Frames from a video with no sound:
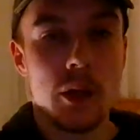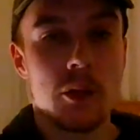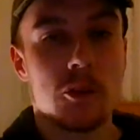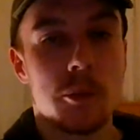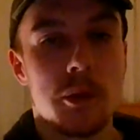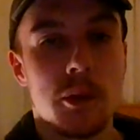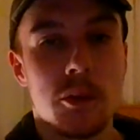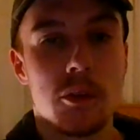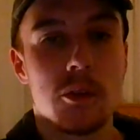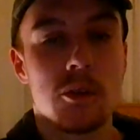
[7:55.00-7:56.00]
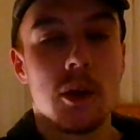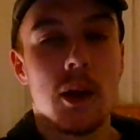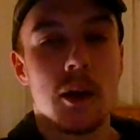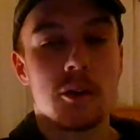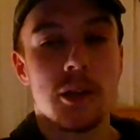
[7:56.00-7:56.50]
Some of the
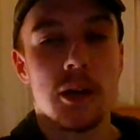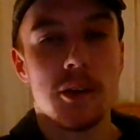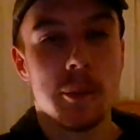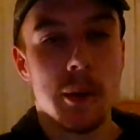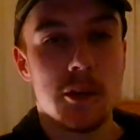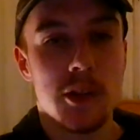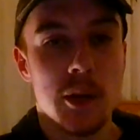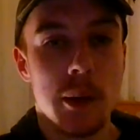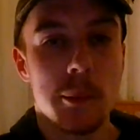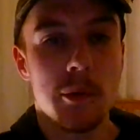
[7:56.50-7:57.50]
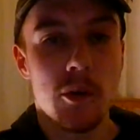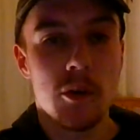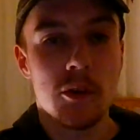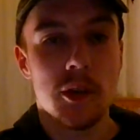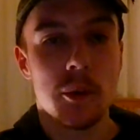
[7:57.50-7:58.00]
stats I might say might be
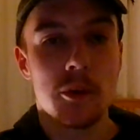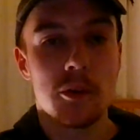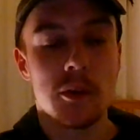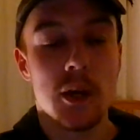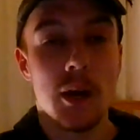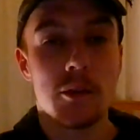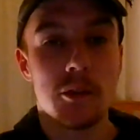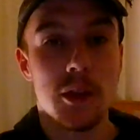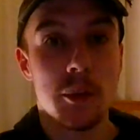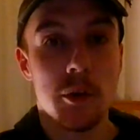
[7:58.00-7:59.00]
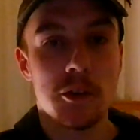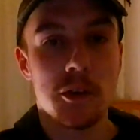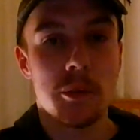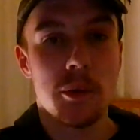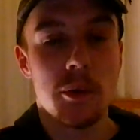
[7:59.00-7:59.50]
wrong, because I was half asleep watching
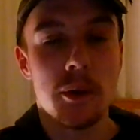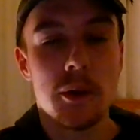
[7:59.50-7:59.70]
it, but